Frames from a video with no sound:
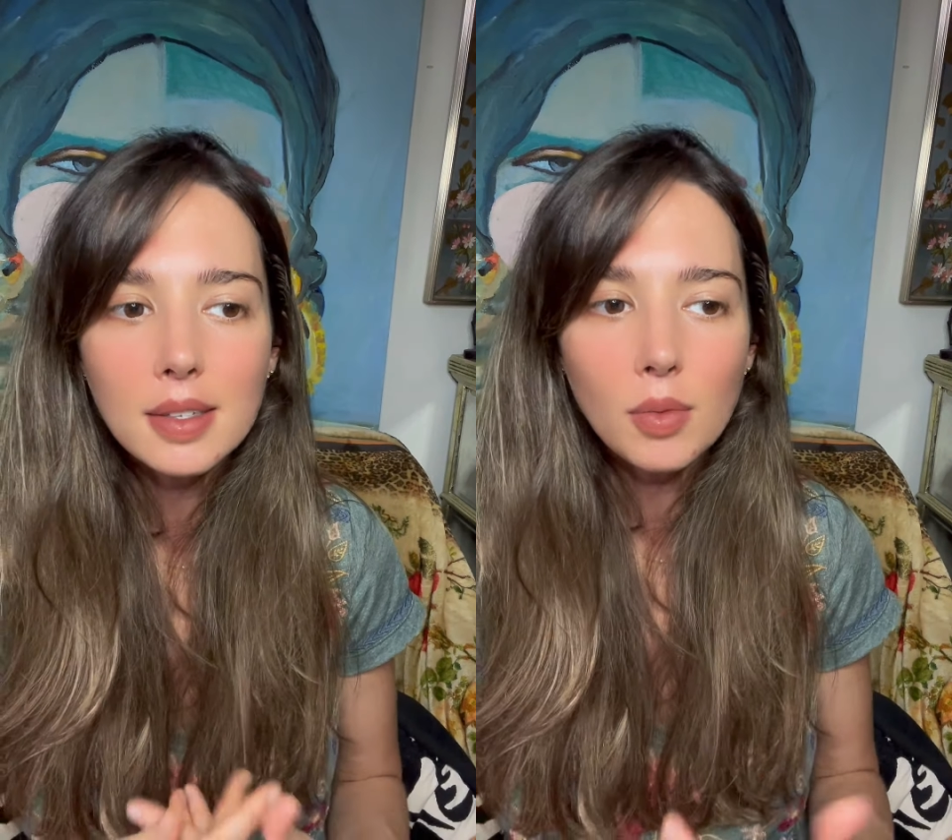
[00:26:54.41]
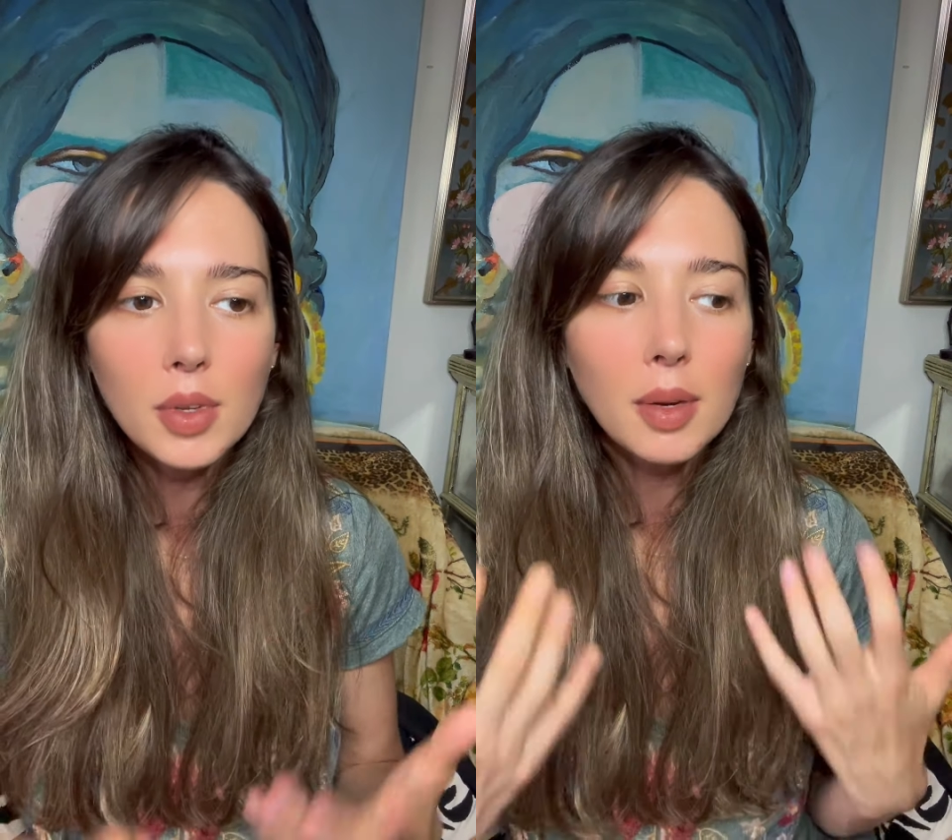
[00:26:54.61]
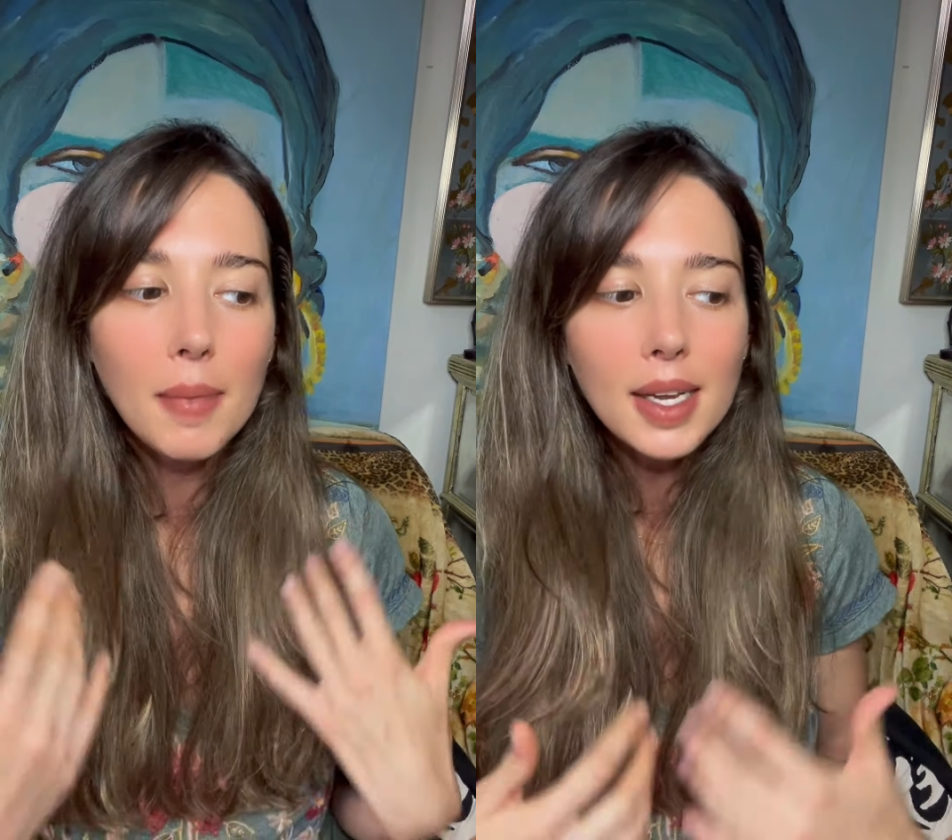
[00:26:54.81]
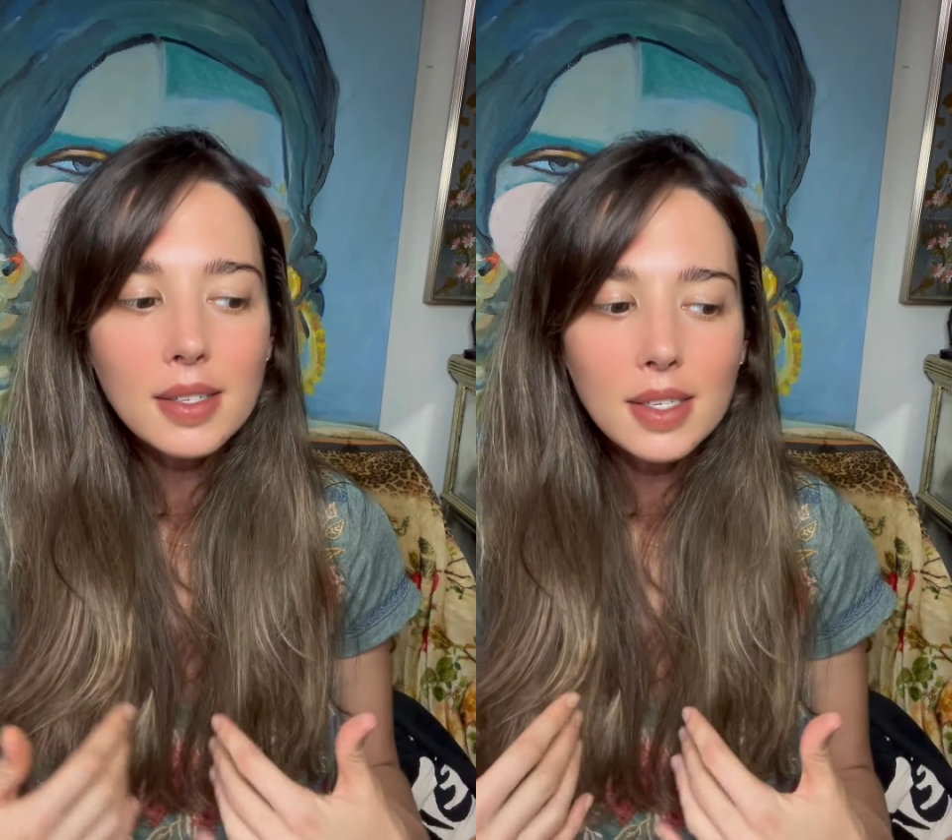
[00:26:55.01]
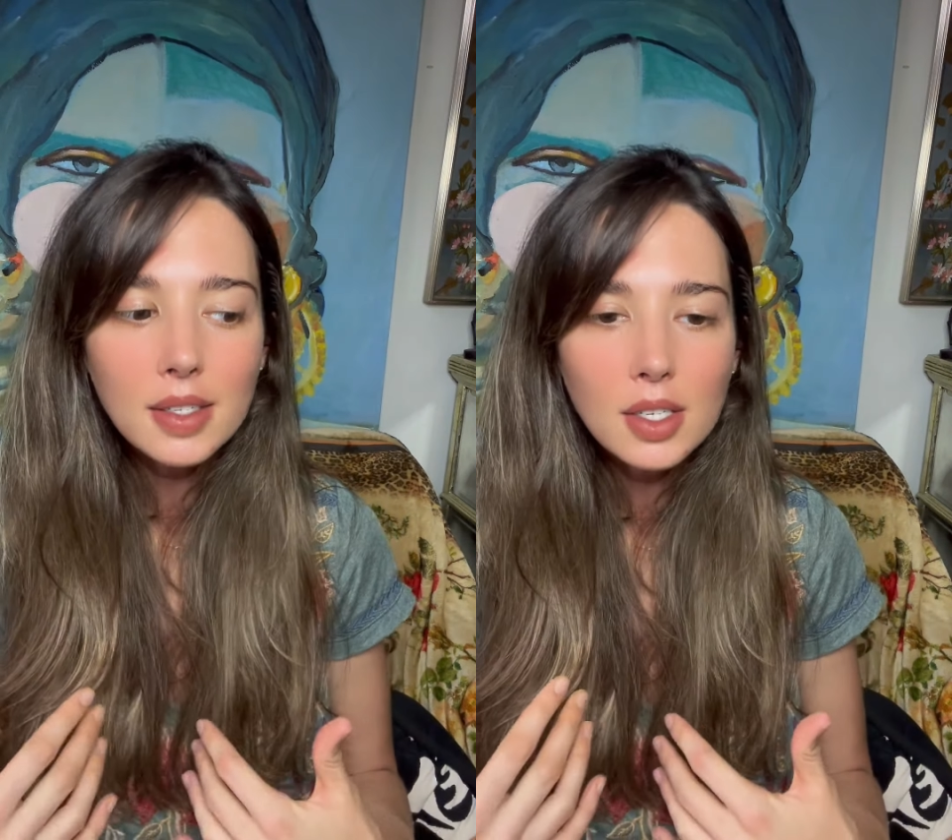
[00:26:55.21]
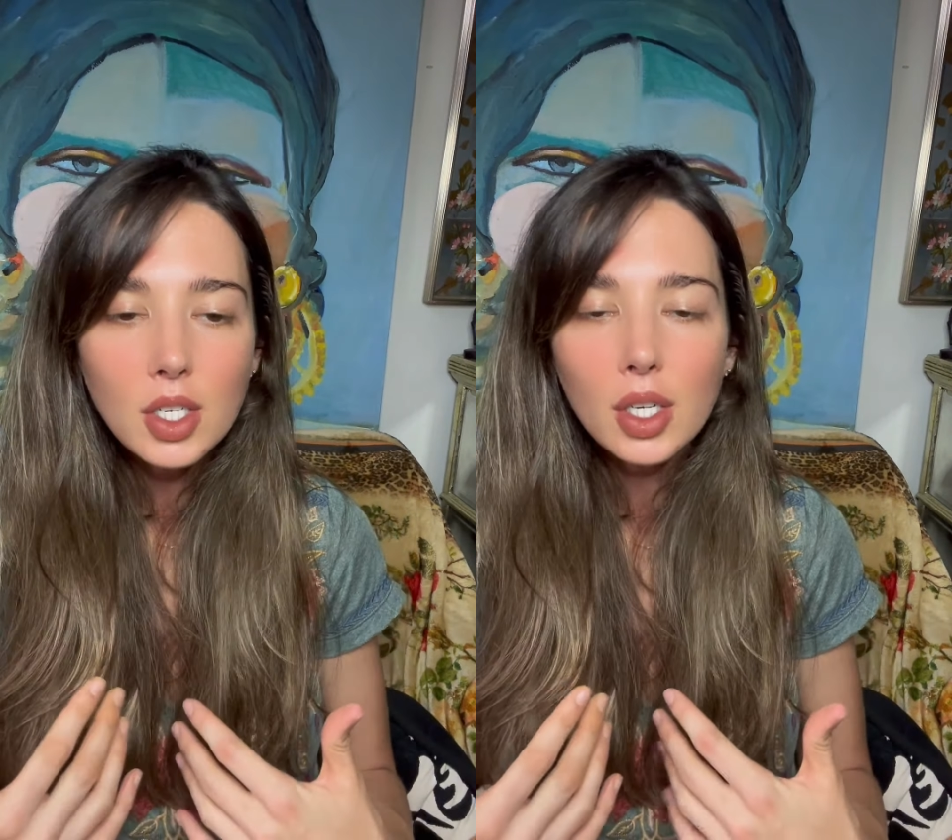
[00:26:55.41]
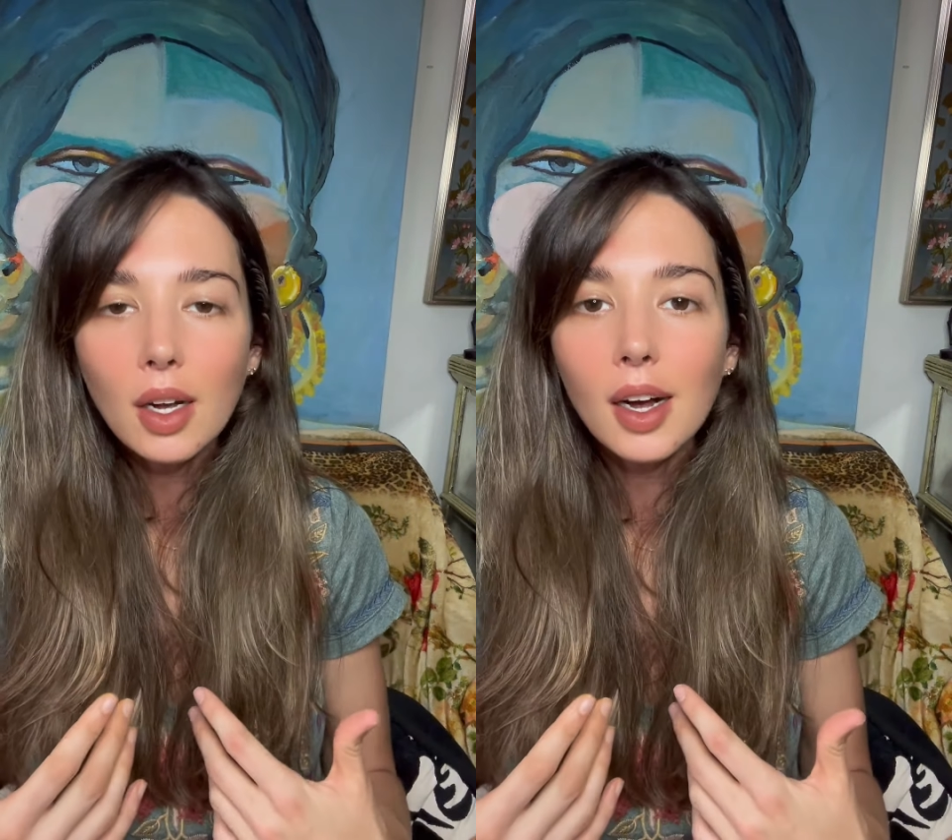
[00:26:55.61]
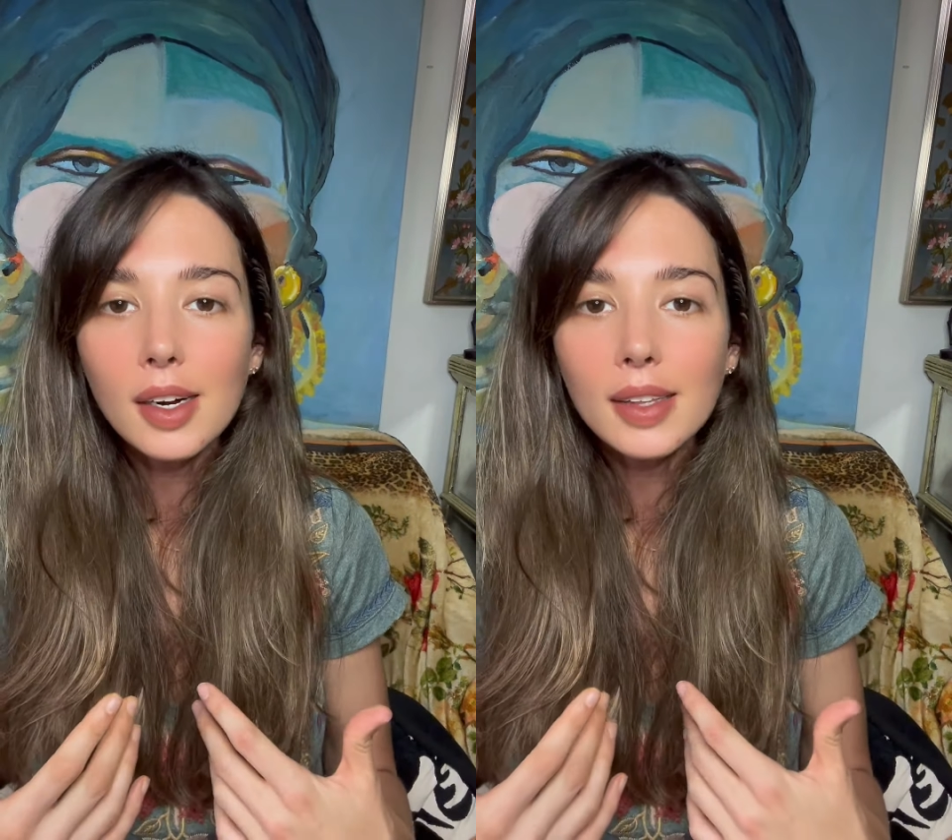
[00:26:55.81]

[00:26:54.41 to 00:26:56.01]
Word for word: when your mind sinks into your heart,